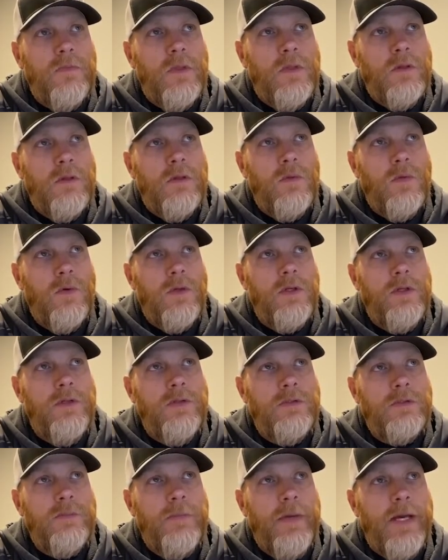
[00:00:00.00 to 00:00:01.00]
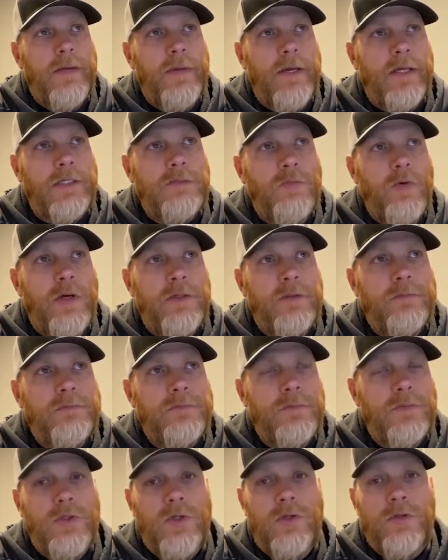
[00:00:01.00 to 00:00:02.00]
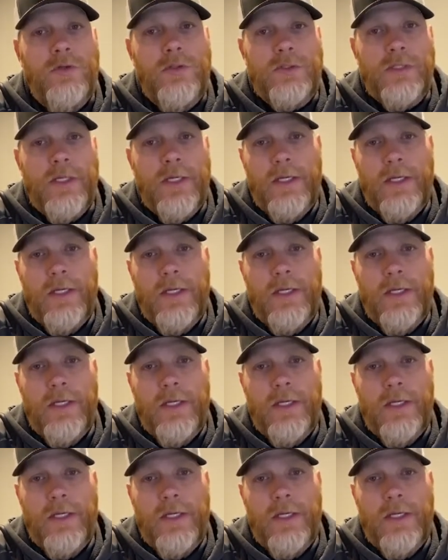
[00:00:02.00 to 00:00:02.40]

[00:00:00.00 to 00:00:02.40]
we're going to use a backpack sprayer. You can use any